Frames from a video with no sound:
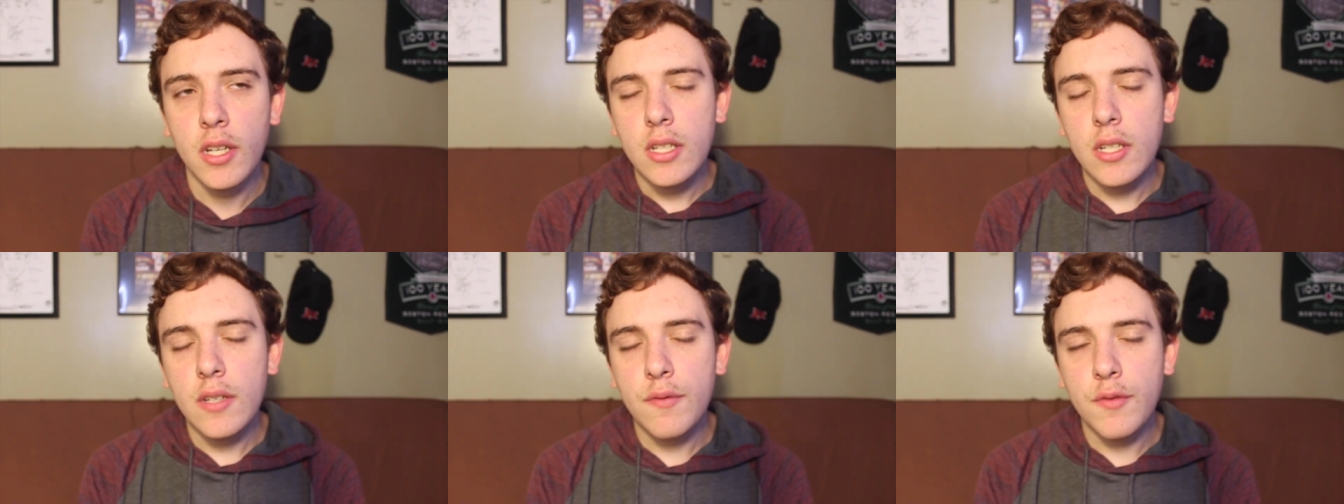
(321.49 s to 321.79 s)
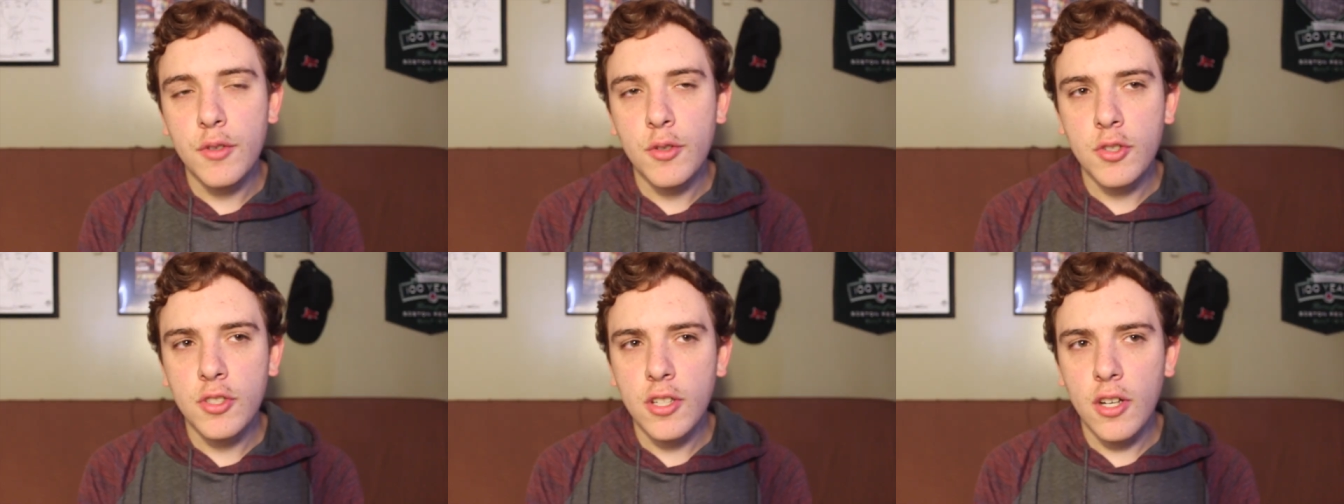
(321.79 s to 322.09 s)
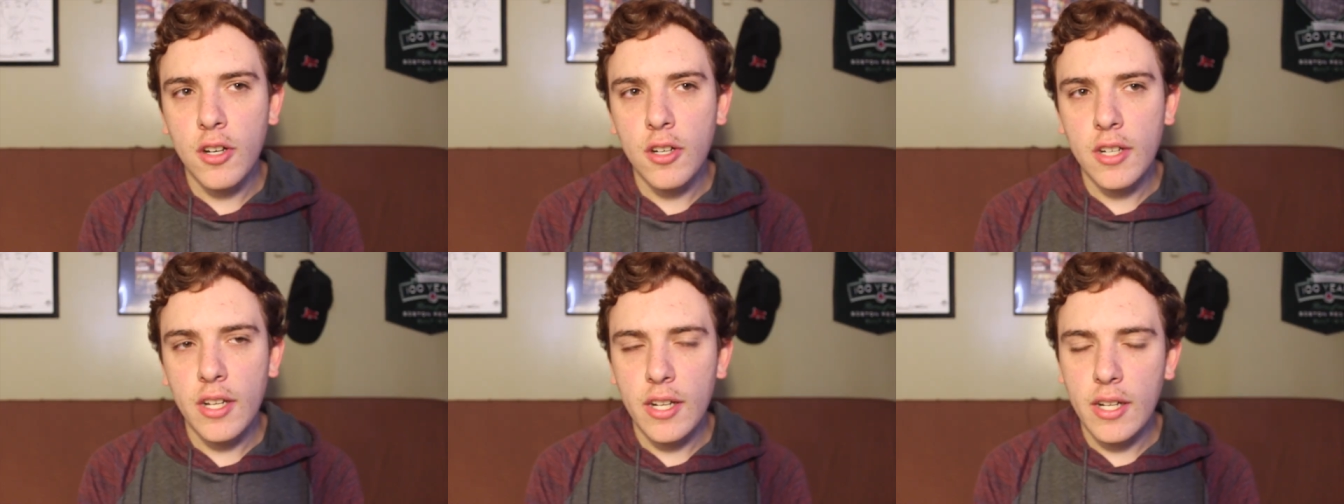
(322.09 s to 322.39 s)
If you
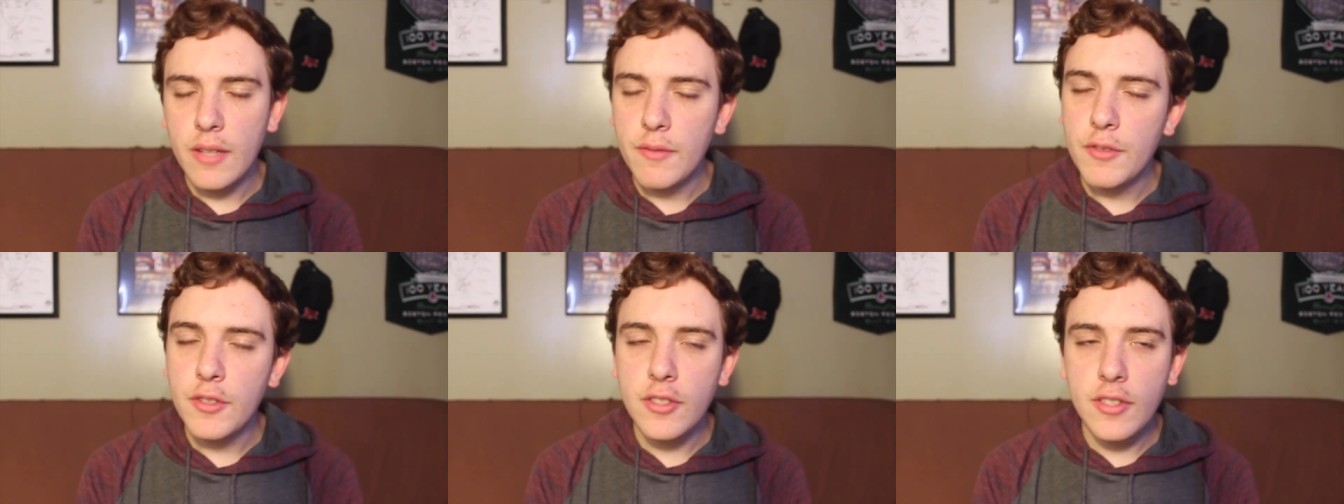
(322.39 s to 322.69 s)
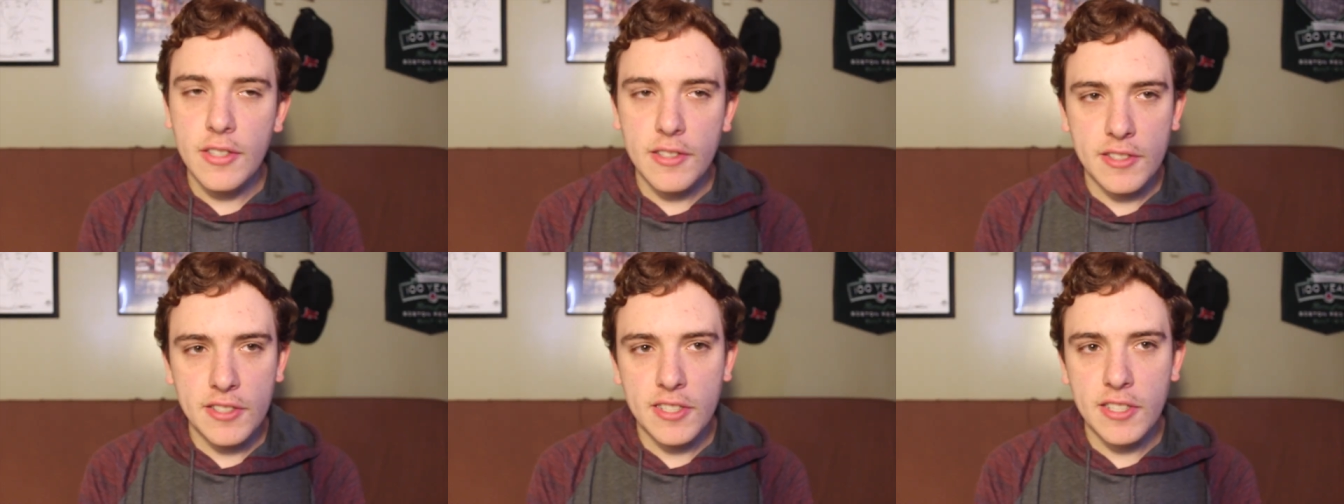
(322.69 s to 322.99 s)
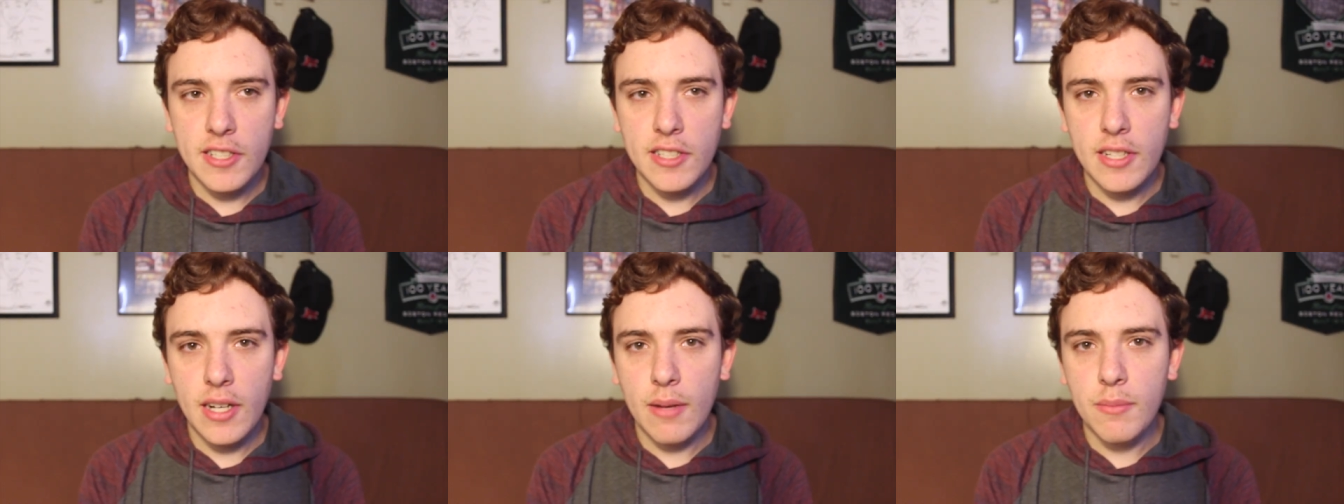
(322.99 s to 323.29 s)
saw it, and if you did
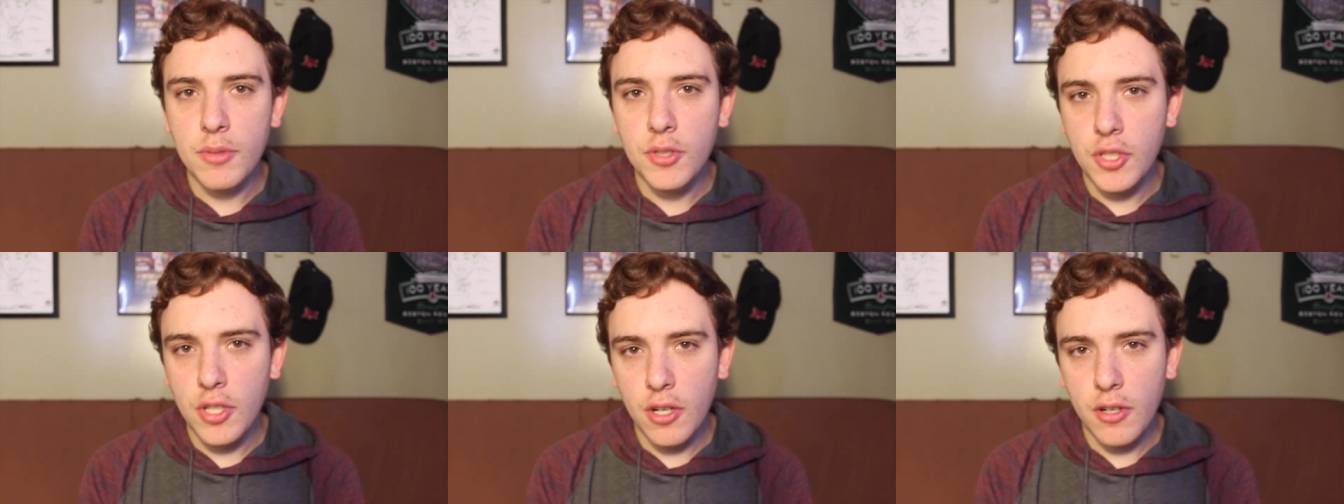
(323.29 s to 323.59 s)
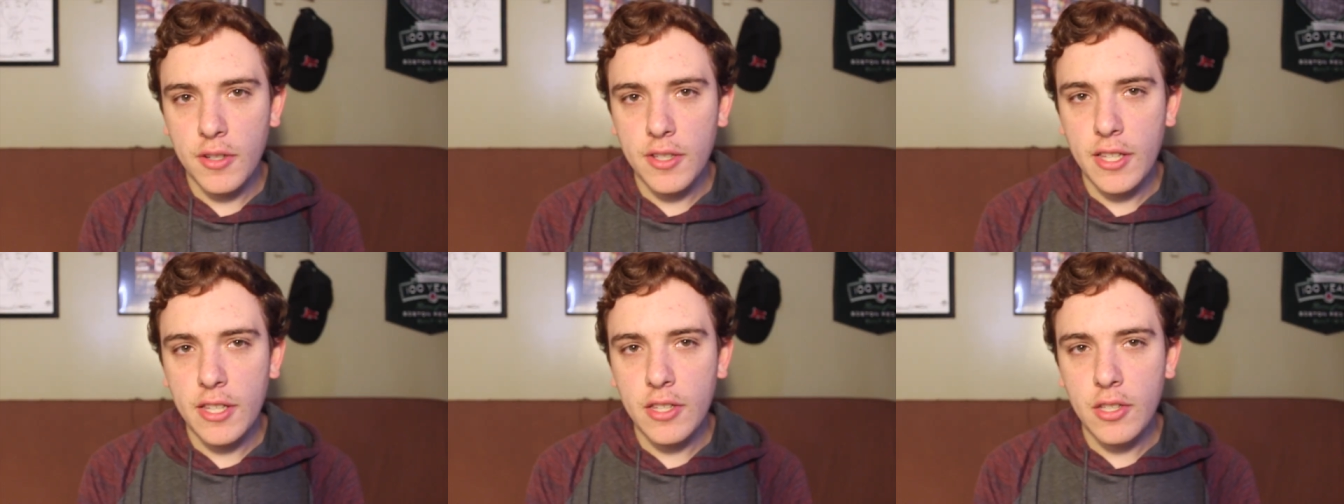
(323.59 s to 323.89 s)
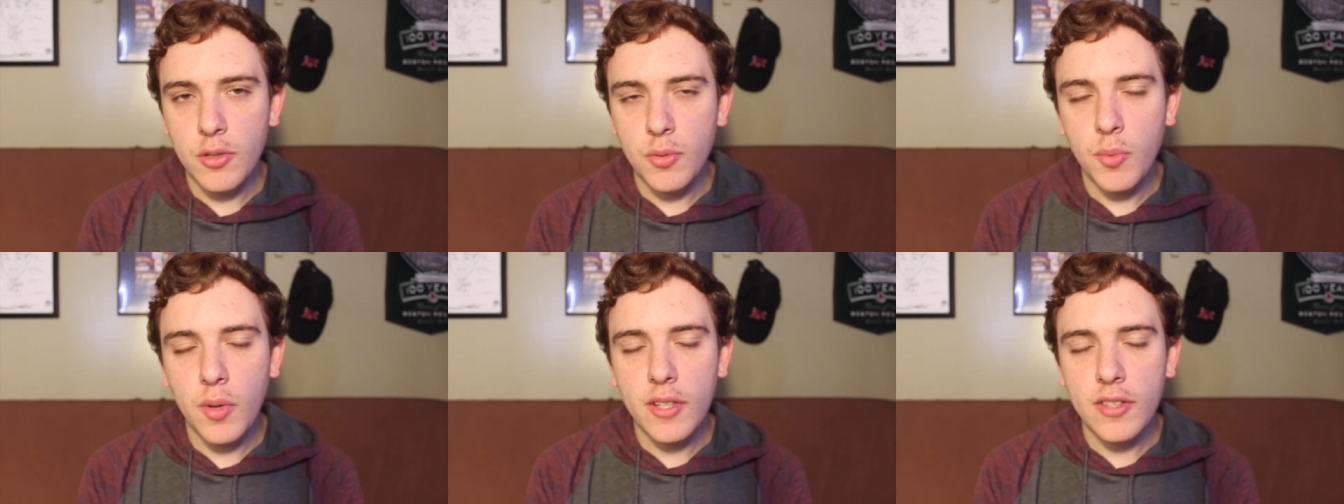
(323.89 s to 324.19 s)
see it, I'm sorry that
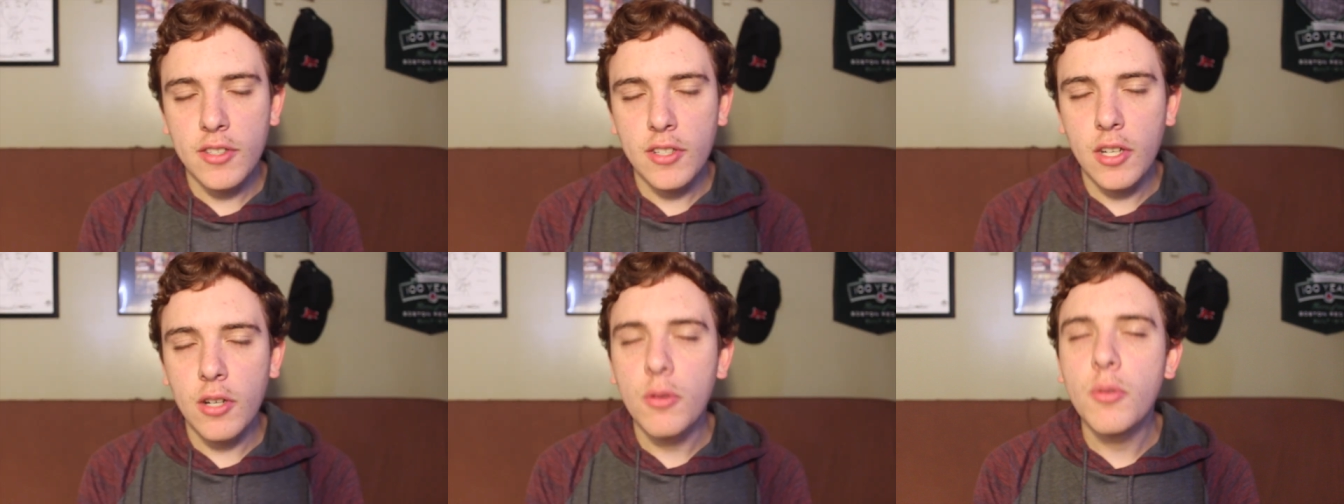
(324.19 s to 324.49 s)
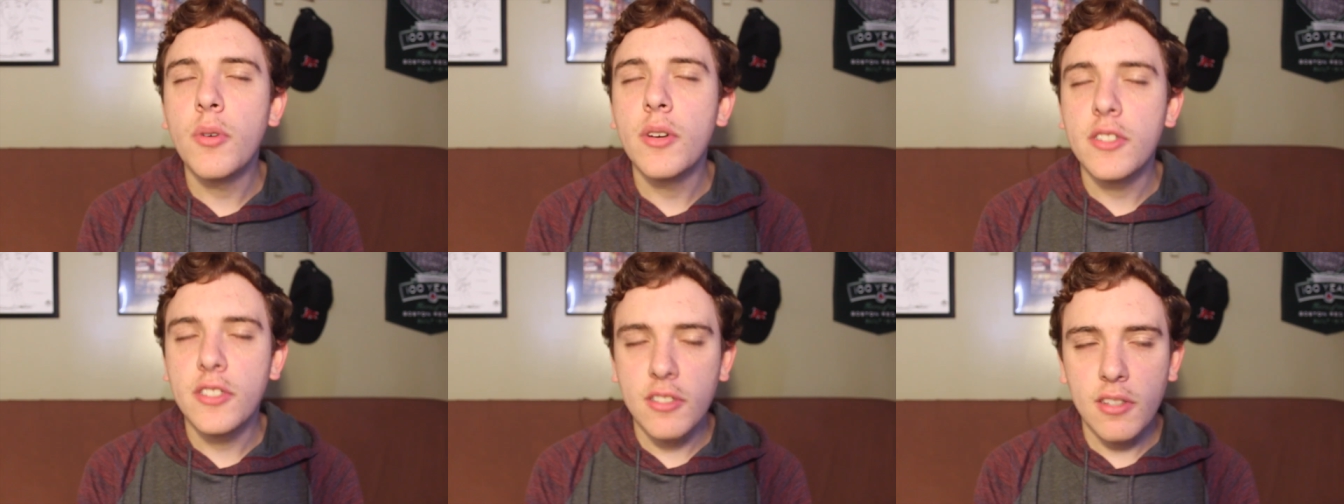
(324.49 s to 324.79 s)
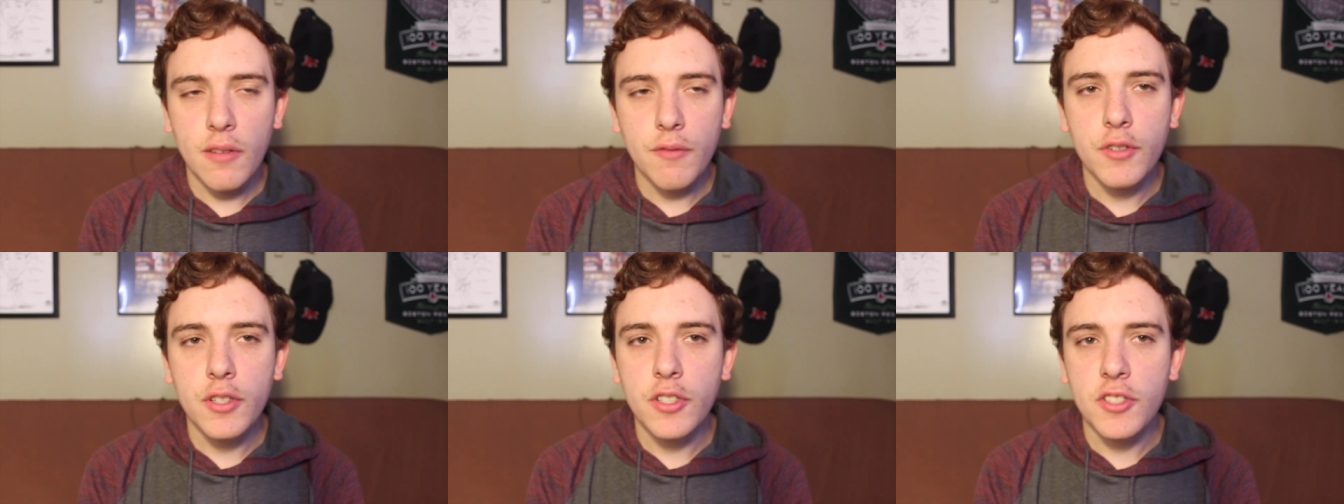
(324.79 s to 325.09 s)
you went to go and
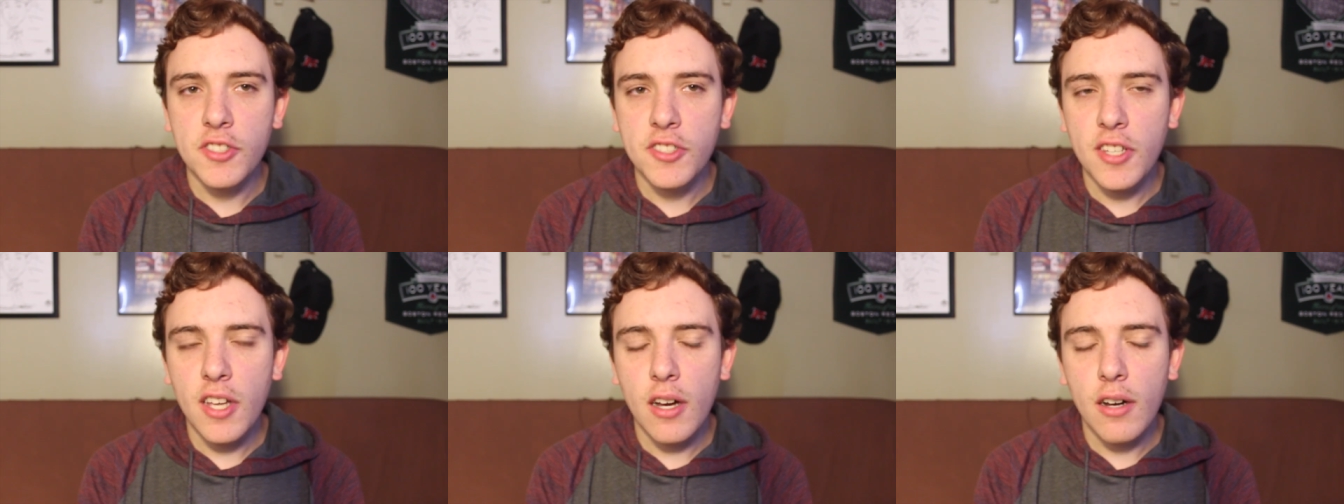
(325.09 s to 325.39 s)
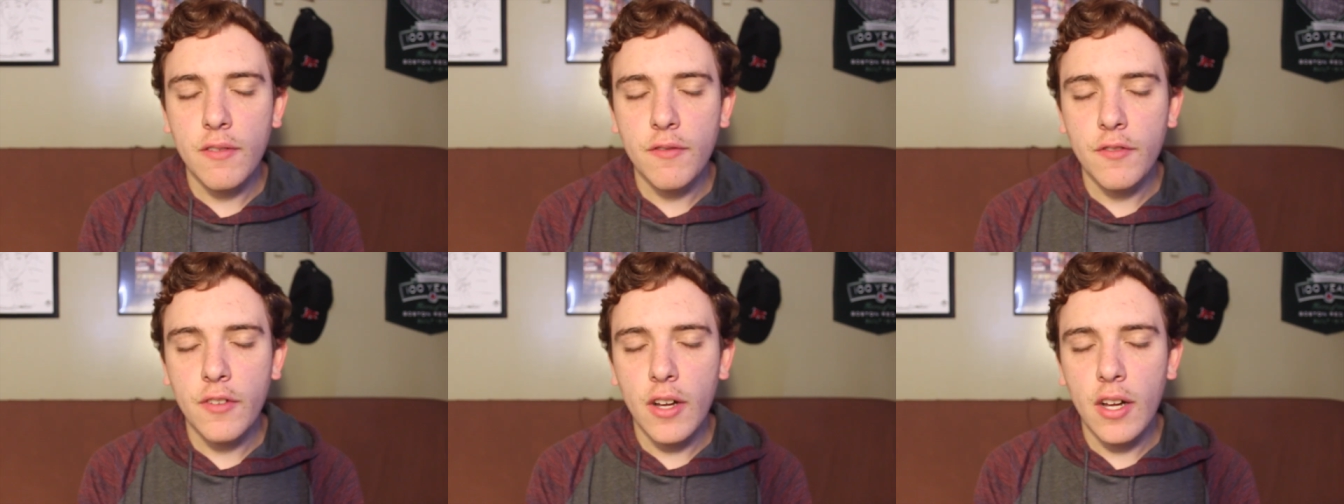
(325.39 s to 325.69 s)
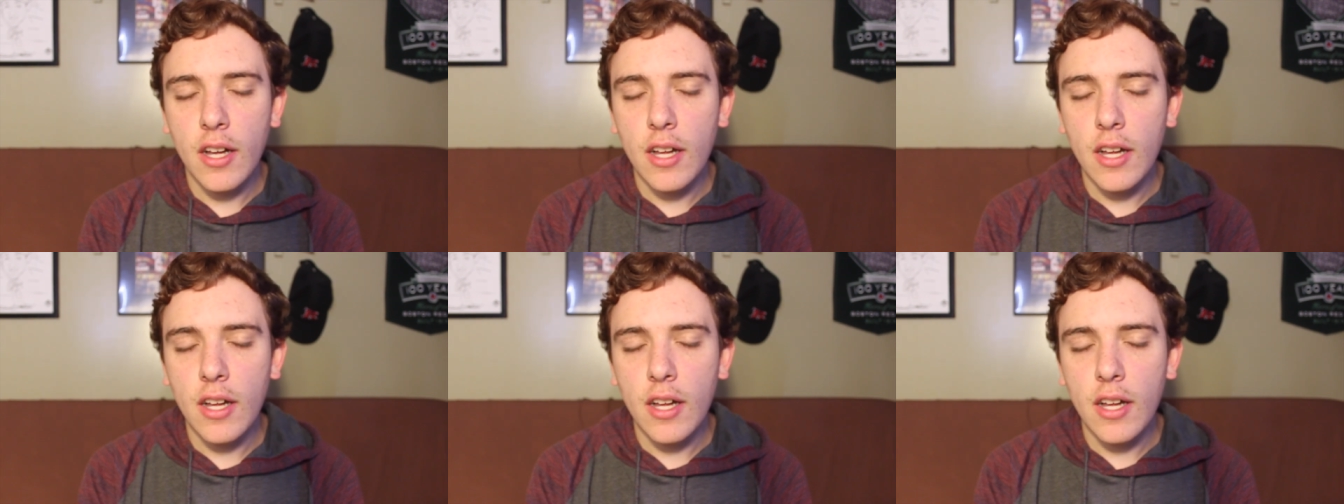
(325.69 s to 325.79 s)
suffer yourself.